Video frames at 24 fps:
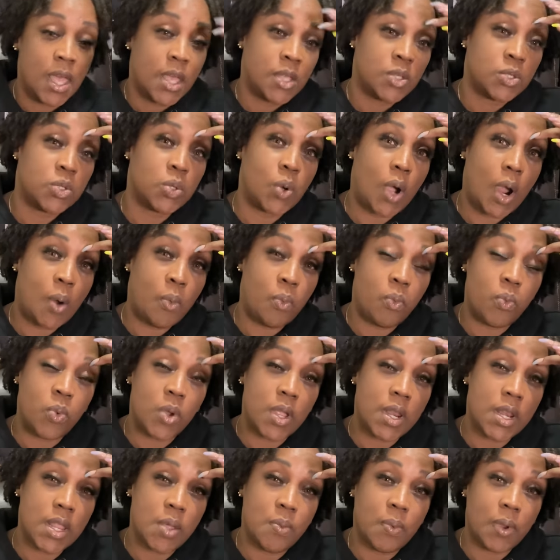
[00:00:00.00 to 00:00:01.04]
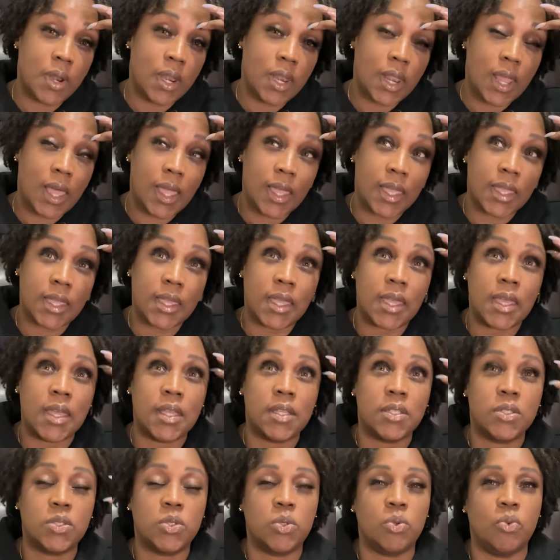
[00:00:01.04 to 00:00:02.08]
So I really would like
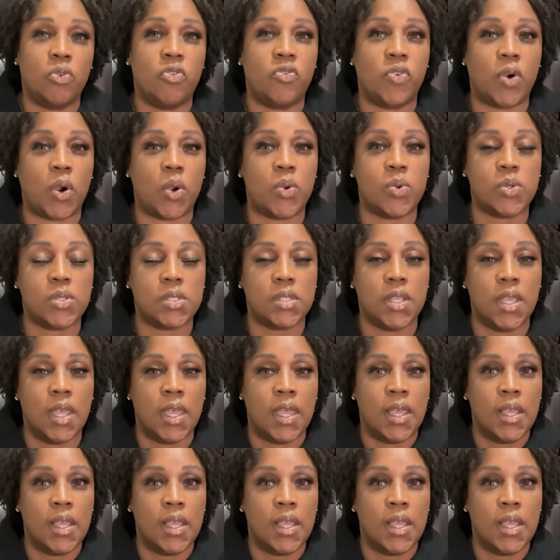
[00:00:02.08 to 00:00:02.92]
to first